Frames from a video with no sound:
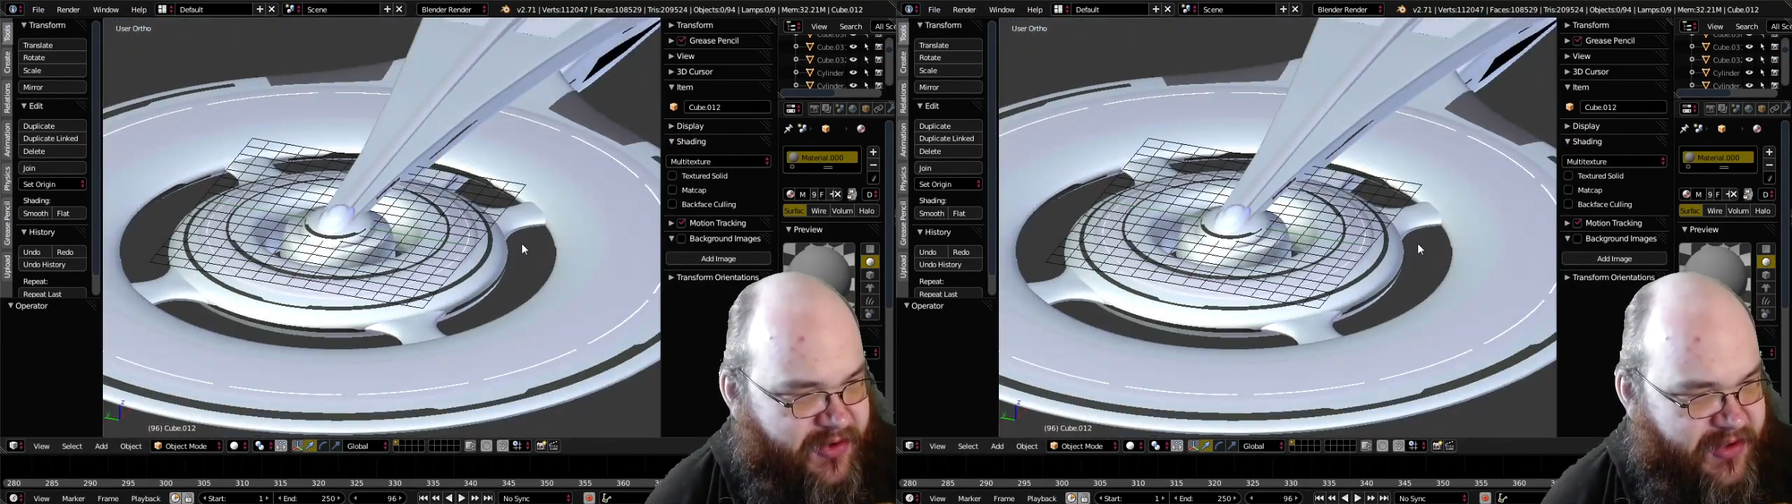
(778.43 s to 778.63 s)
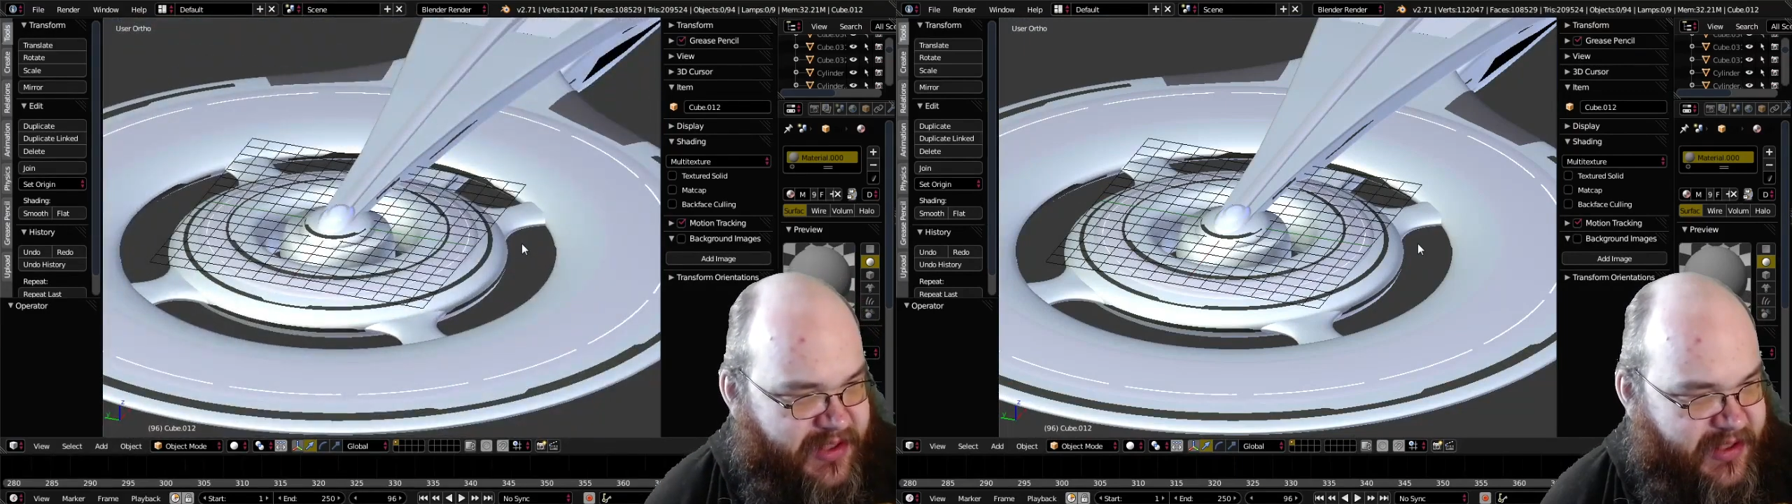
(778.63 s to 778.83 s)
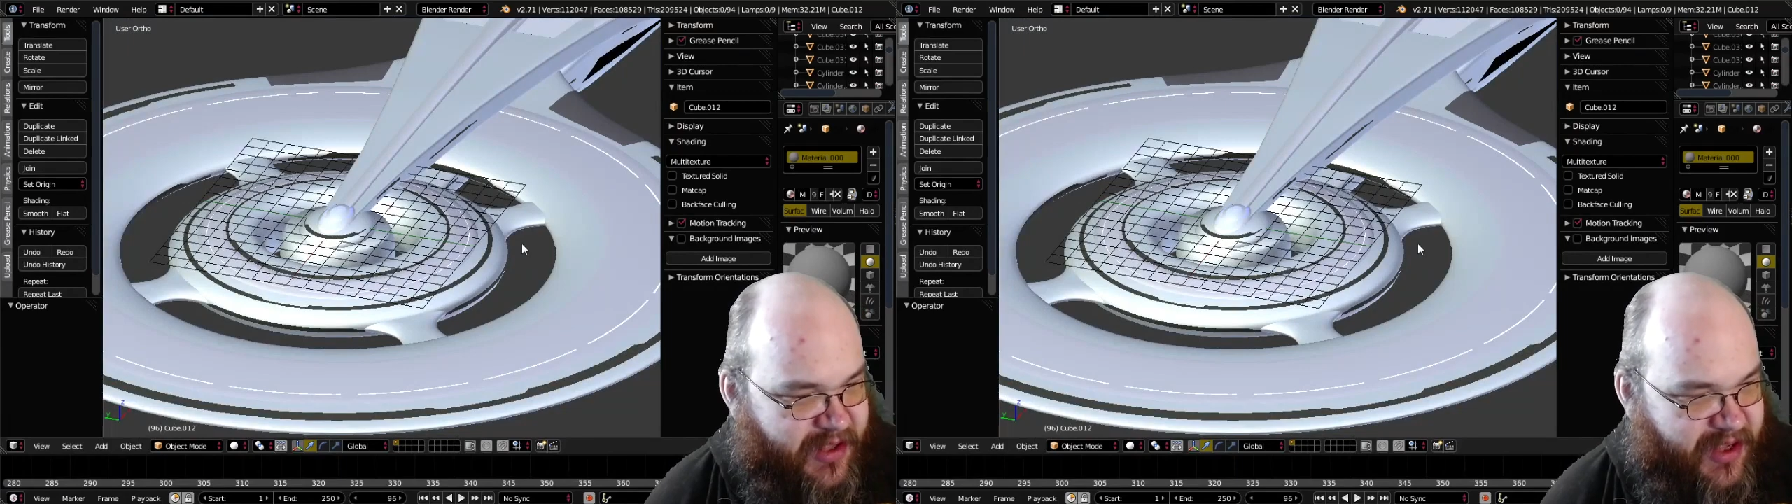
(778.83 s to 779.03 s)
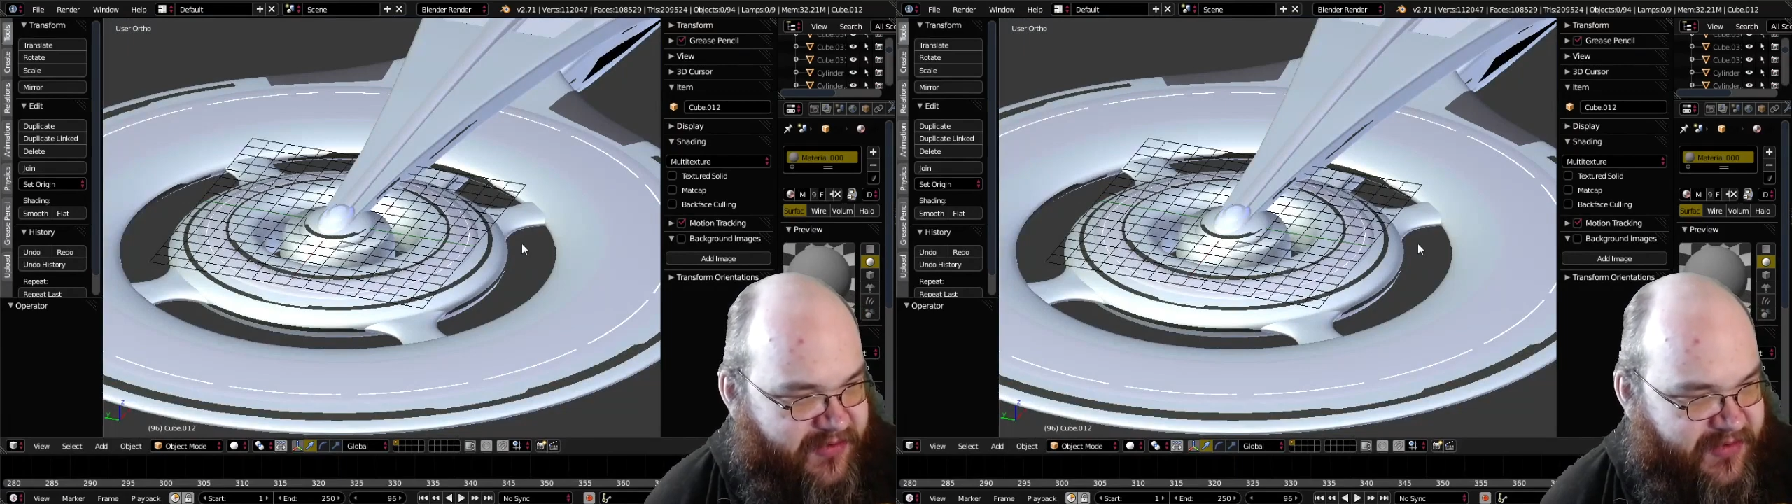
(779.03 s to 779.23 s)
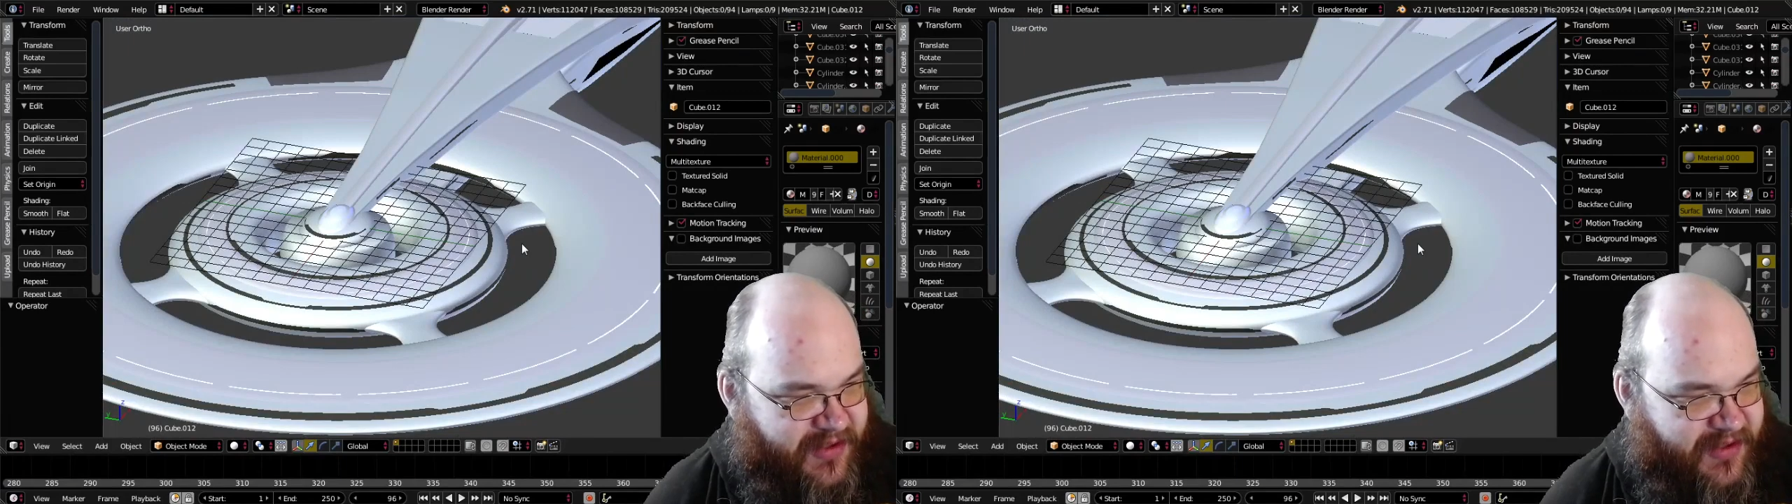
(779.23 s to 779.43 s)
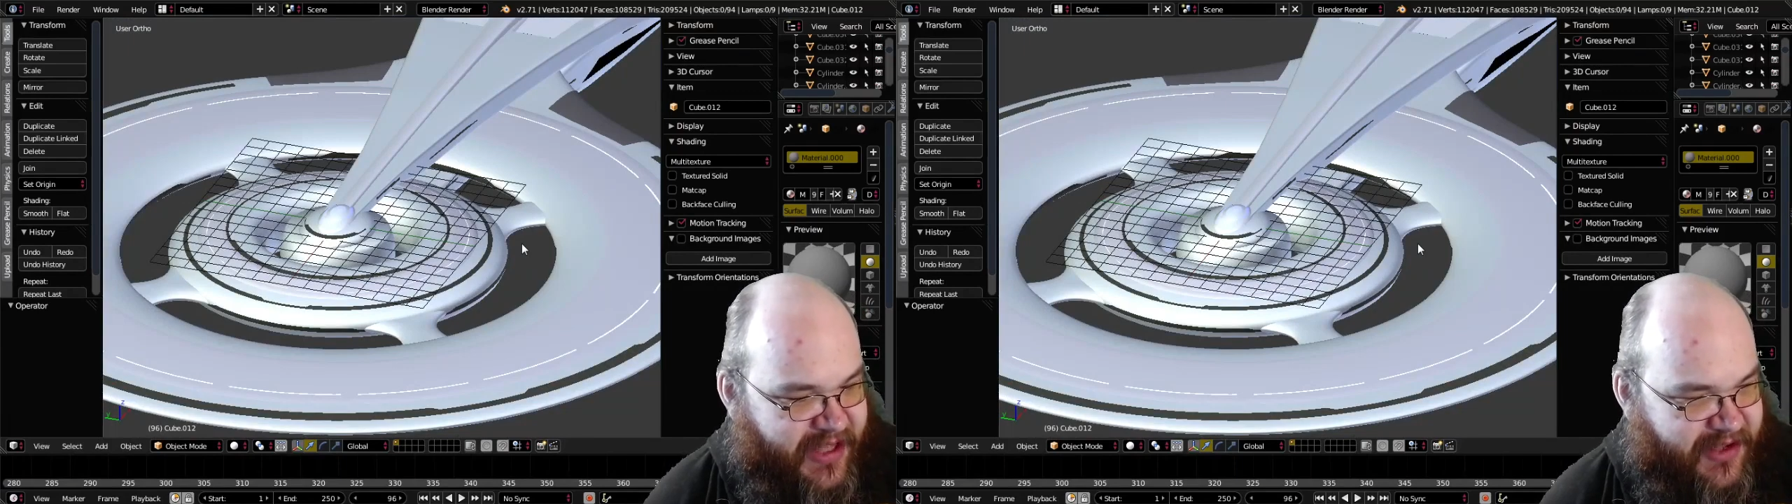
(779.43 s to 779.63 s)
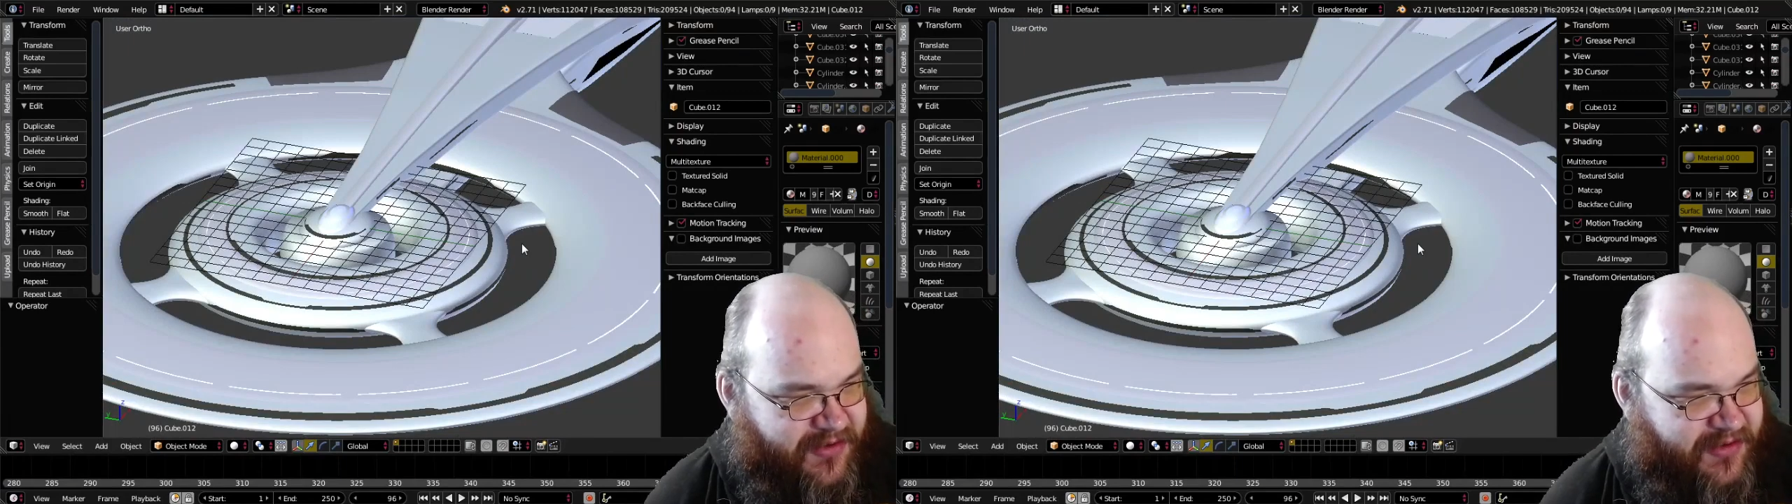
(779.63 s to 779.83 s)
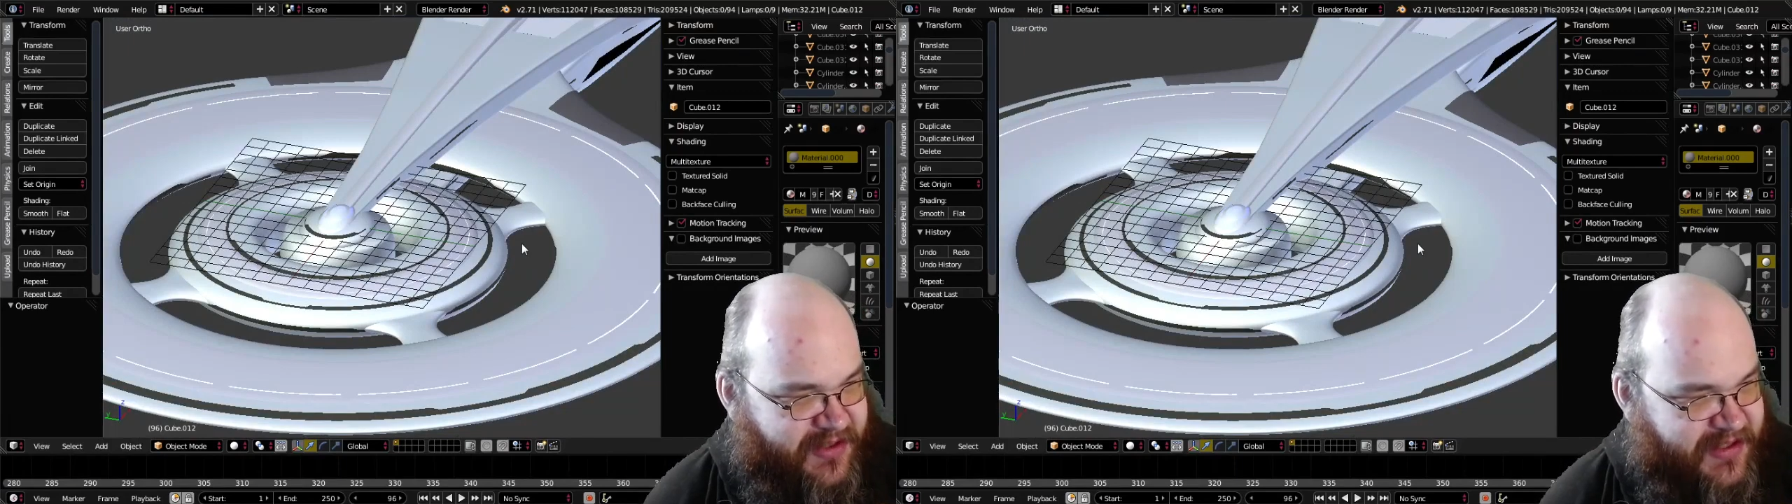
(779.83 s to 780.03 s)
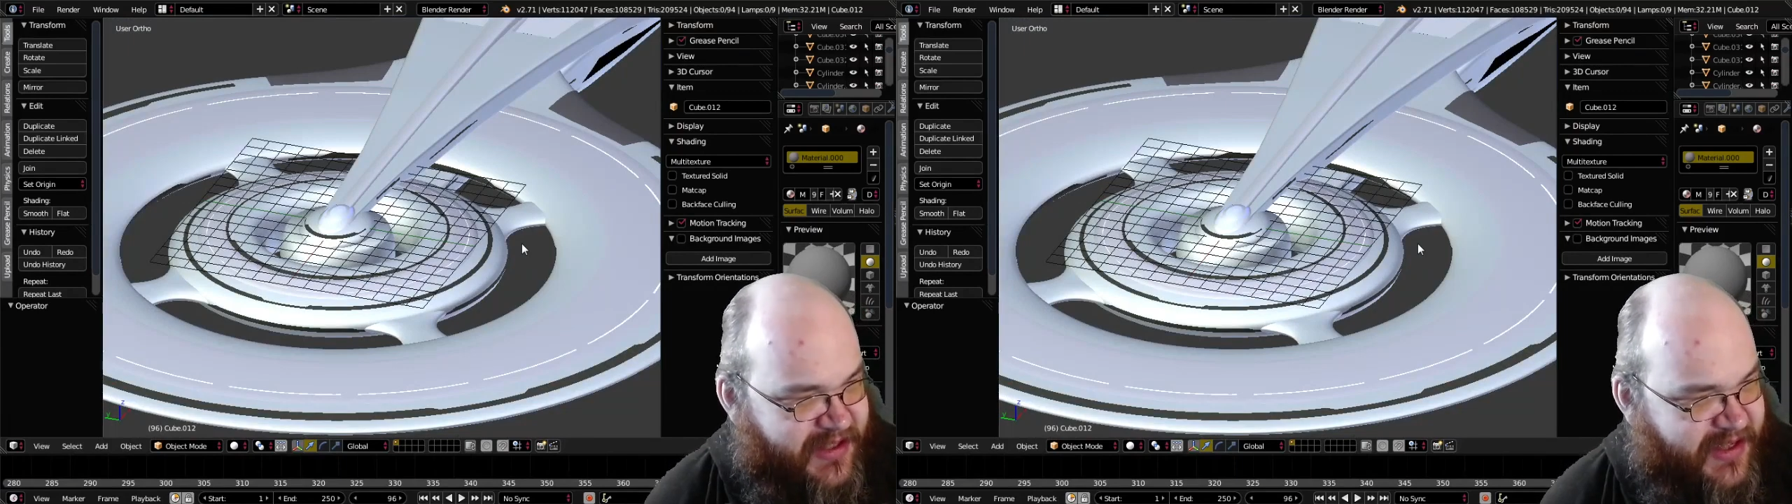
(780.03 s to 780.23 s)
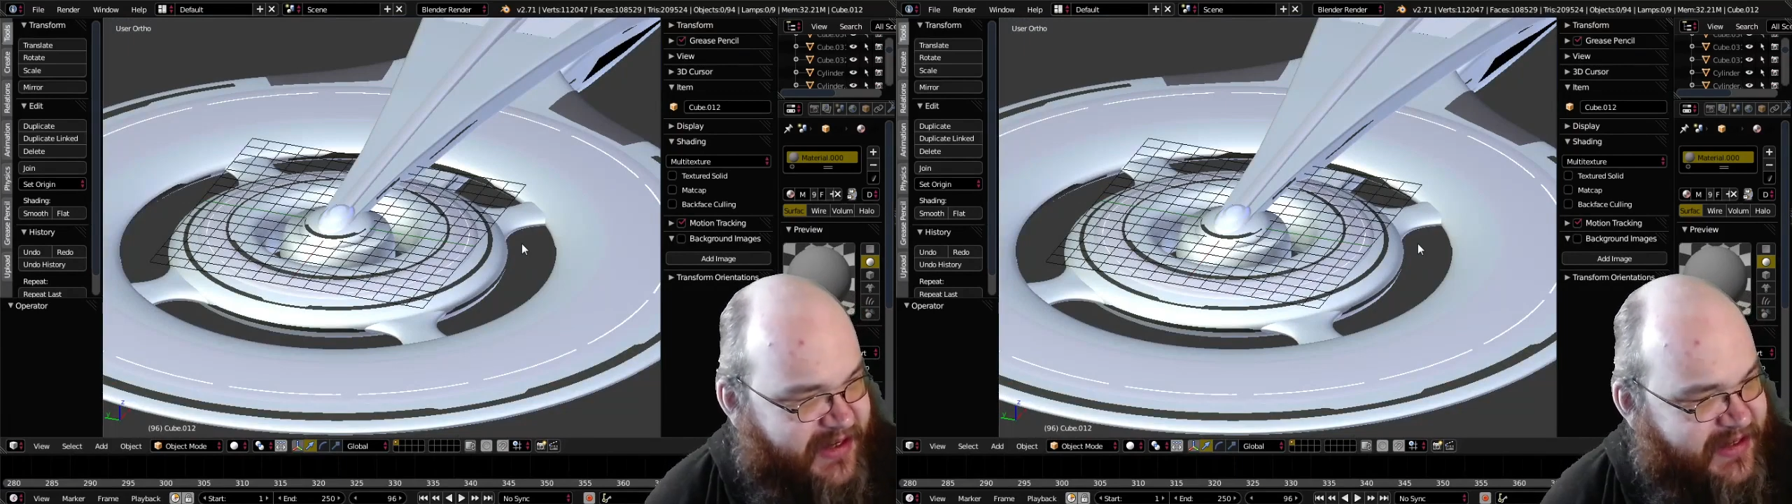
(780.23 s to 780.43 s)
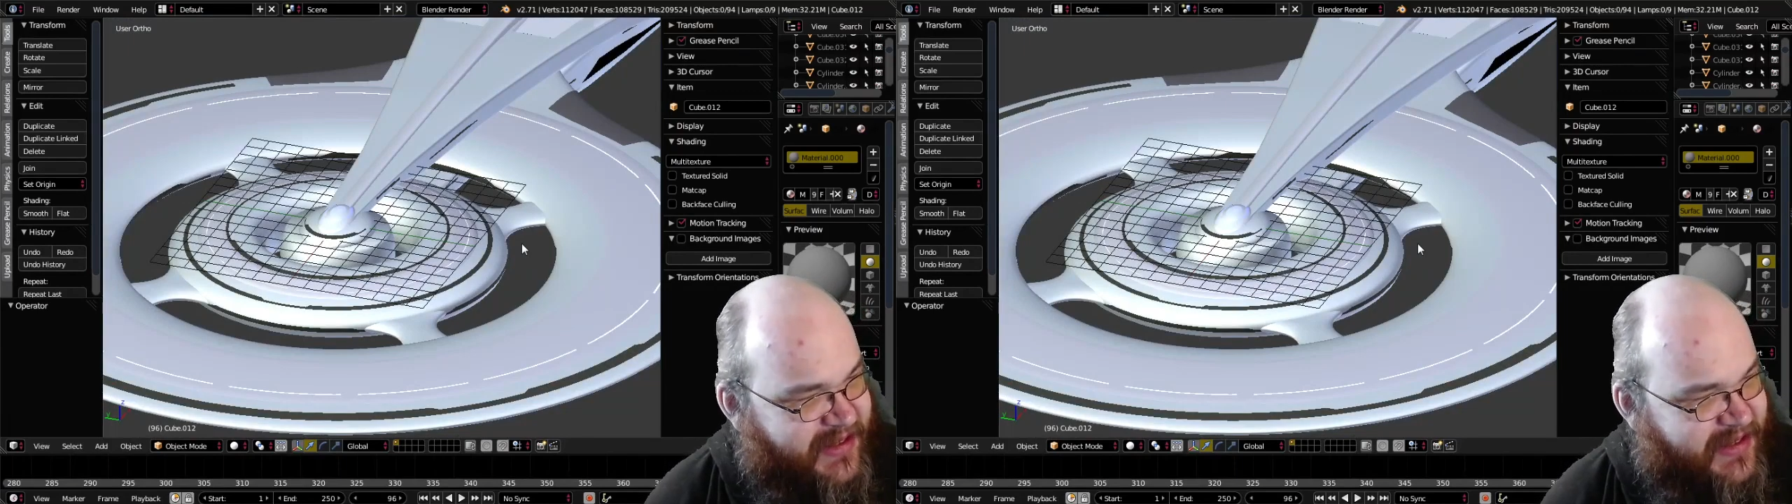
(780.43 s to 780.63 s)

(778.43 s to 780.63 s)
soft angle design